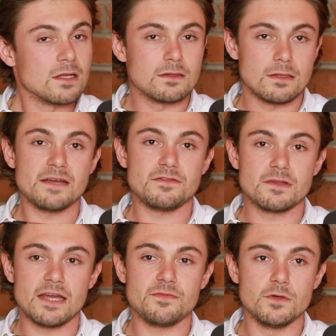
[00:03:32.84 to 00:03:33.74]

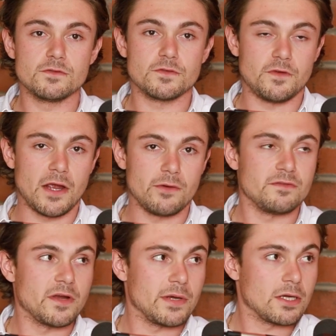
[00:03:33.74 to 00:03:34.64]
Life moves very,
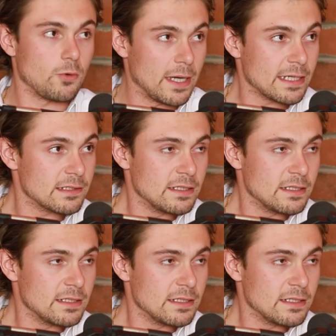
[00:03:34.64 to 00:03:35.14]
very quick.